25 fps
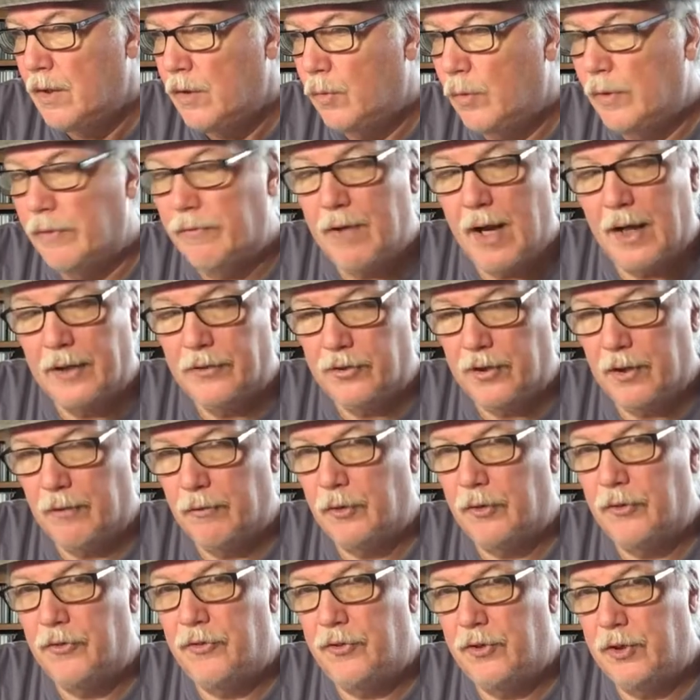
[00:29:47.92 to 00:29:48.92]
We've got
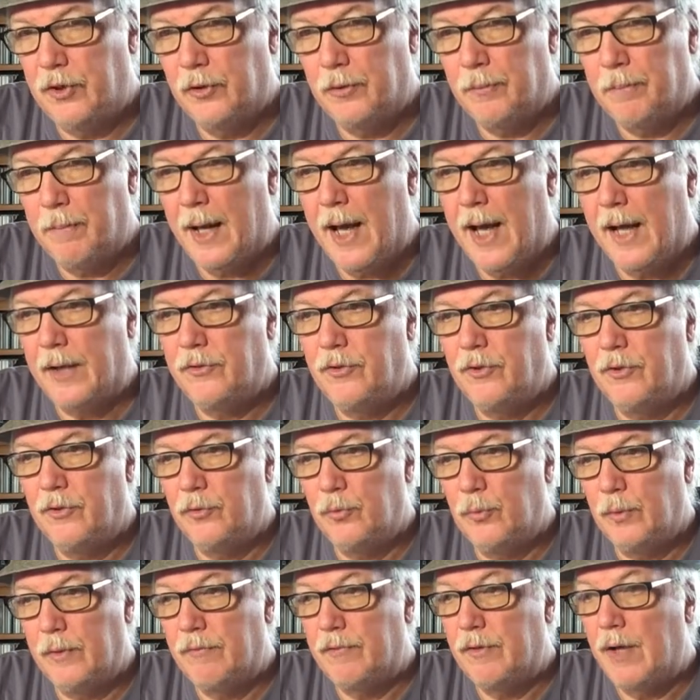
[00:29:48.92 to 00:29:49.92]
several sealed
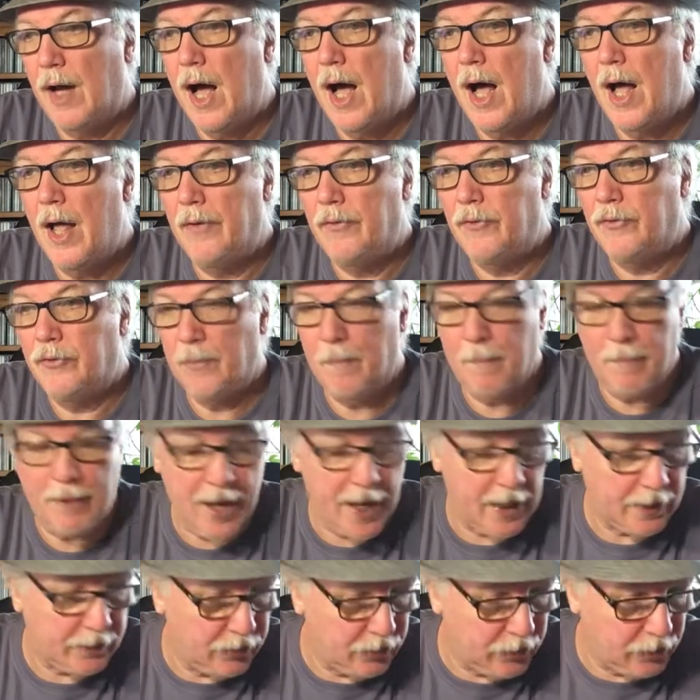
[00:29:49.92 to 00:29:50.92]
boxes. We've got some
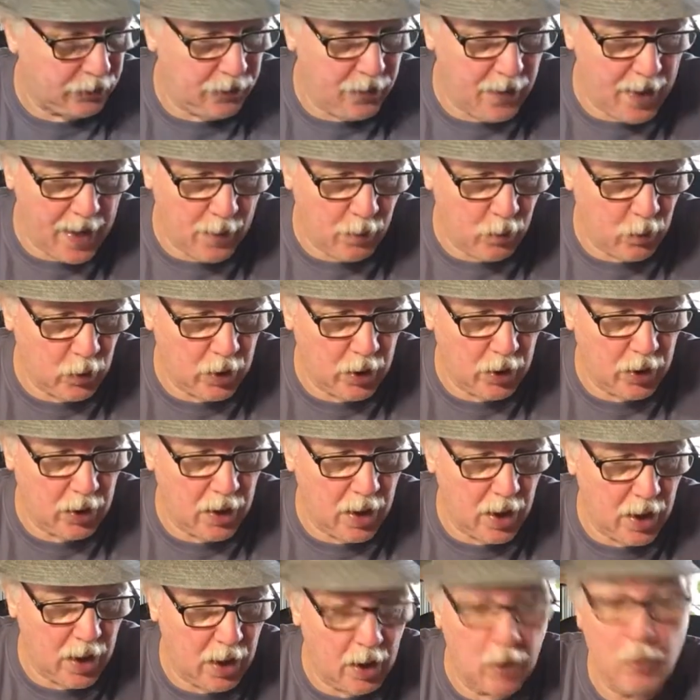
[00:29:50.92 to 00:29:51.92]
boxes that were,
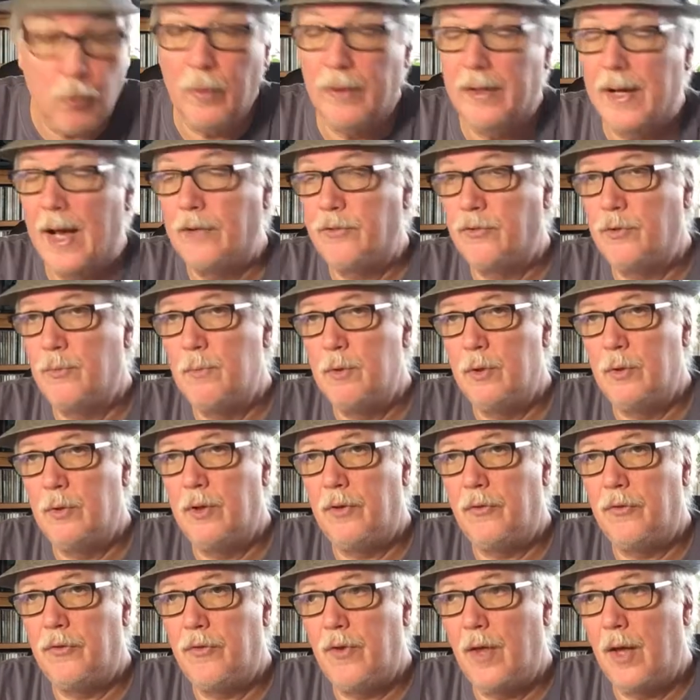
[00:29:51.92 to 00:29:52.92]
or we got some
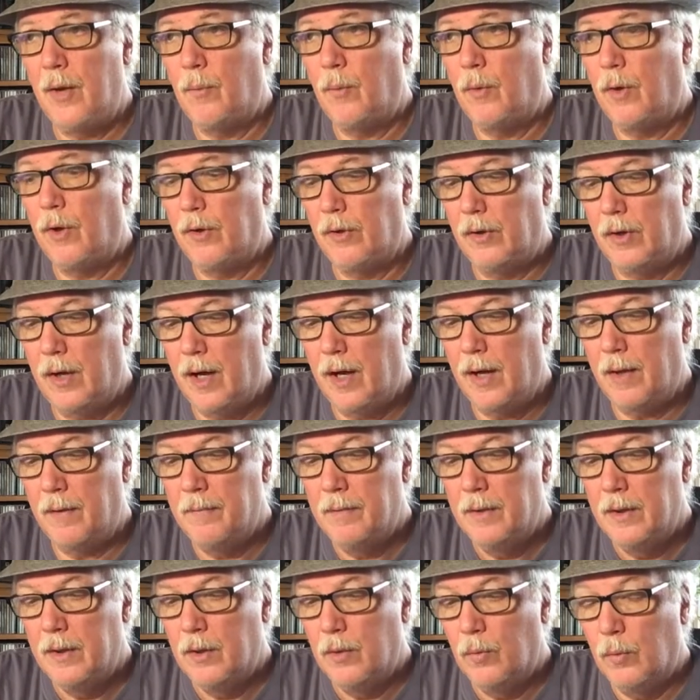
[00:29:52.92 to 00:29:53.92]
units that were
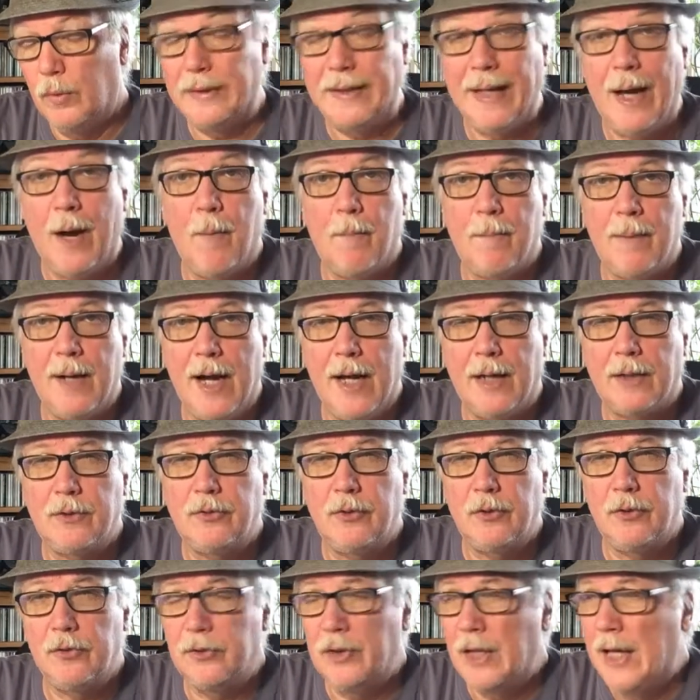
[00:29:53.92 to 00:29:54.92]
without
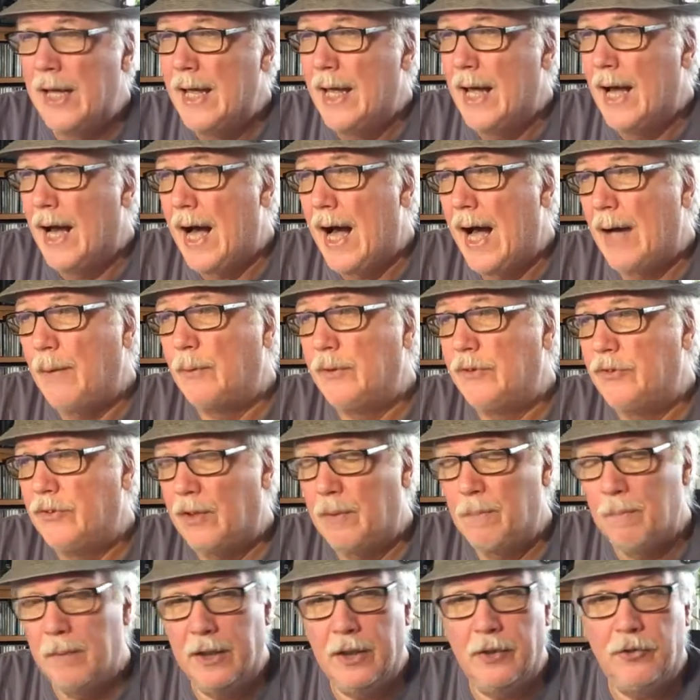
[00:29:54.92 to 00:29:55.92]
boxes. I would
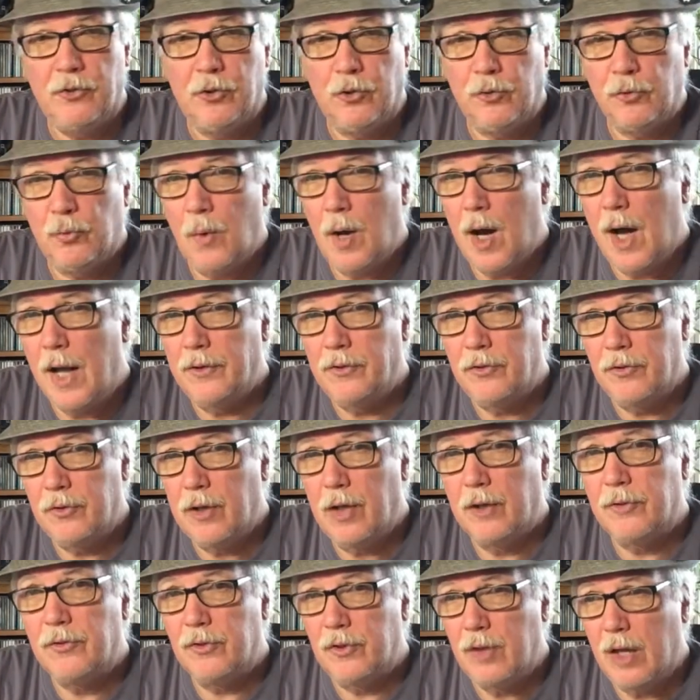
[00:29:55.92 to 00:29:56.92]
say miniatures wise,
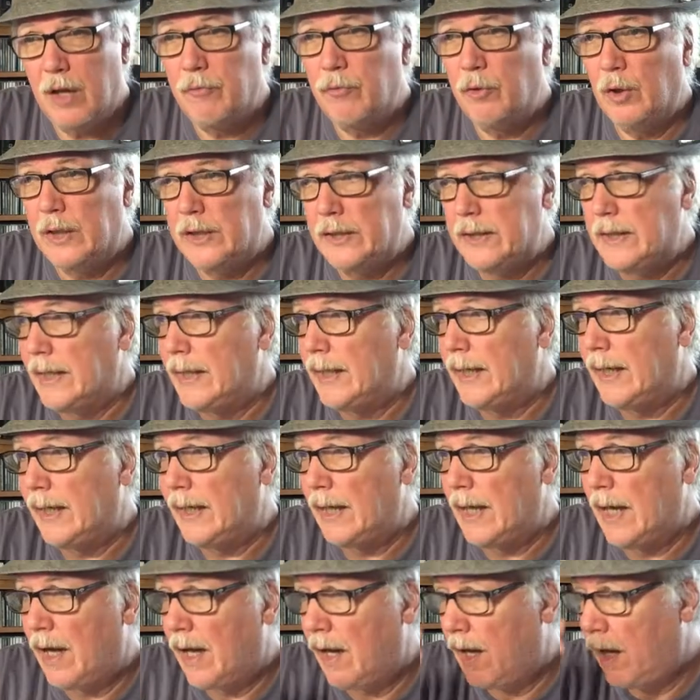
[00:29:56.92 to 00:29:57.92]
Dust definitely did it.